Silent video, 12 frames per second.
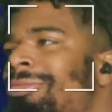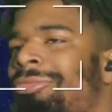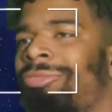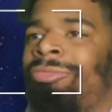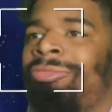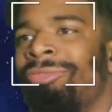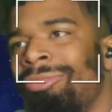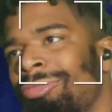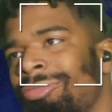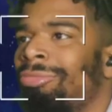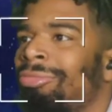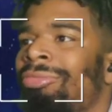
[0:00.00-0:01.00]
nigga look
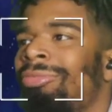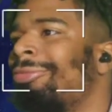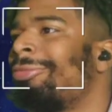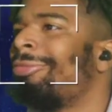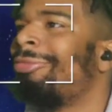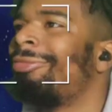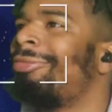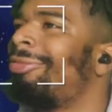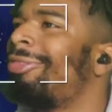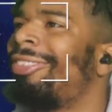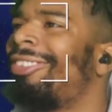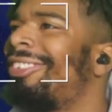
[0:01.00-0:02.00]
like a real Russian
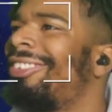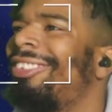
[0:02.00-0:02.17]
spy.